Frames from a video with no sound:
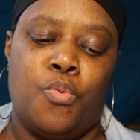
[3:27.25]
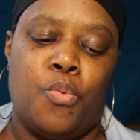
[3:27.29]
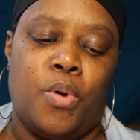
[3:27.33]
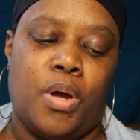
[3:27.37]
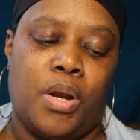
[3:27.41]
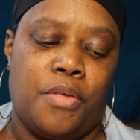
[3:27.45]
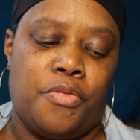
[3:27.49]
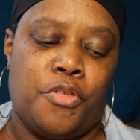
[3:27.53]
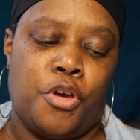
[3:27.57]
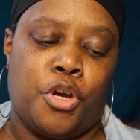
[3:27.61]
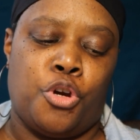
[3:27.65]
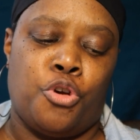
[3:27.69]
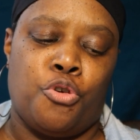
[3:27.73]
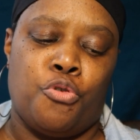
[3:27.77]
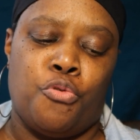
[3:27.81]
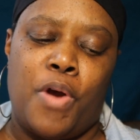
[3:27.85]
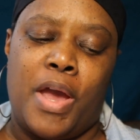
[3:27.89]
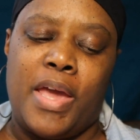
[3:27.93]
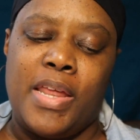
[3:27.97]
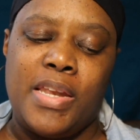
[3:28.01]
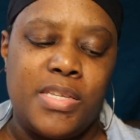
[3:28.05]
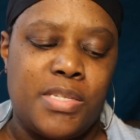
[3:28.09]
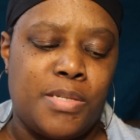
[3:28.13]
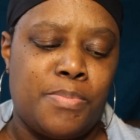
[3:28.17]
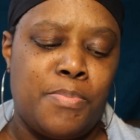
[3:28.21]
one of the
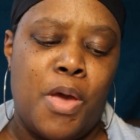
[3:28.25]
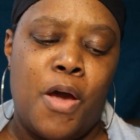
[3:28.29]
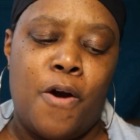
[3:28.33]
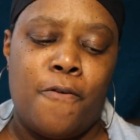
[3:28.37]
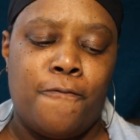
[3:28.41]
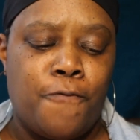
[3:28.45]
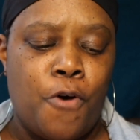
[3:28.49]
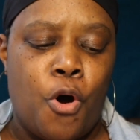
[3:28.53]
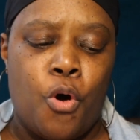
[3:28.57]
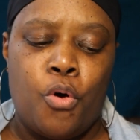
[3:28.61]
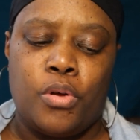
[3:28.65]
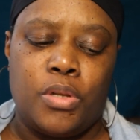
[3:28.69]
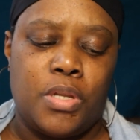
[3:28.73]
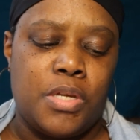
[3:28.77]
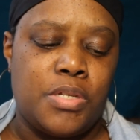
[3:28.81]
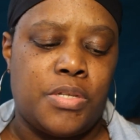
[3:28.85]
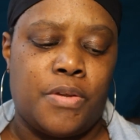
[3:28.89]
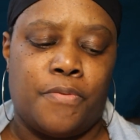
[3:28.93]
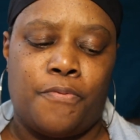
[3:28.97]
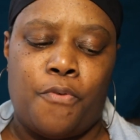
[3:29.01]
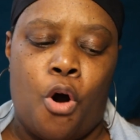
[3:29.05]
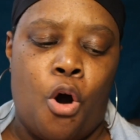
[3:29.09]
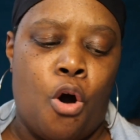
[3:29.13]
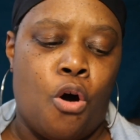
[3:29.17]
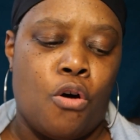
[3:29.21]
greatest male vocalists
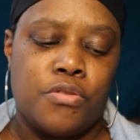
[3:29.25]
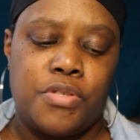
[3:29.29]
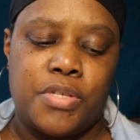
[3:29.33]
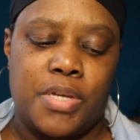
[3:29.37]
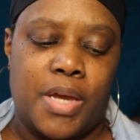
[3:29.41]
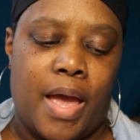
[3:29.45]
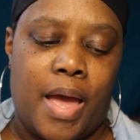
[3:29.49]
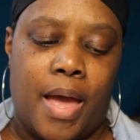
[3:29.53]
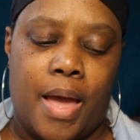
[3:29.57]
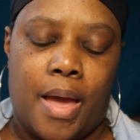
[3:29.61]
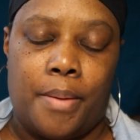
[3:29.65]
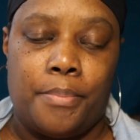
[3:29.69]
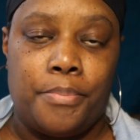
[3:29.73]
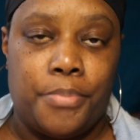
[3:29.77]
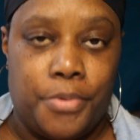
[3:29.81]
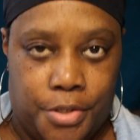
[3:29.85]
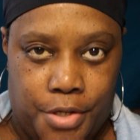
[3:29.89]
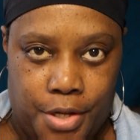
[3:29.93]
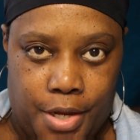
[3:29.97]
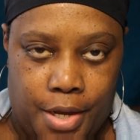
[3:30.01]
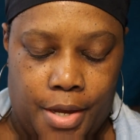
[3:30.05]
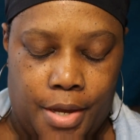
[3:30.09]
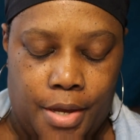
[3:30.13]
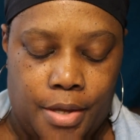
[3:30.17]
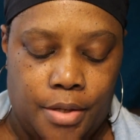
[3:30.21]
of all time,
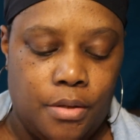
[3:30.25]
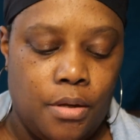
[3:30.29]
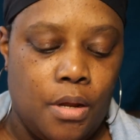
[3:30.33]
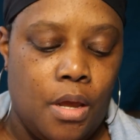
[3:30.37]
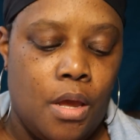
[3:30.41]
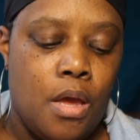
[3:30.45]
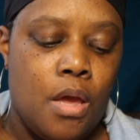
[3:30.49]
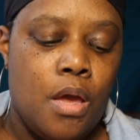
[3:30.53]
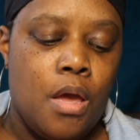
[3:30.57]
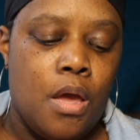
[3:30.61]
dead,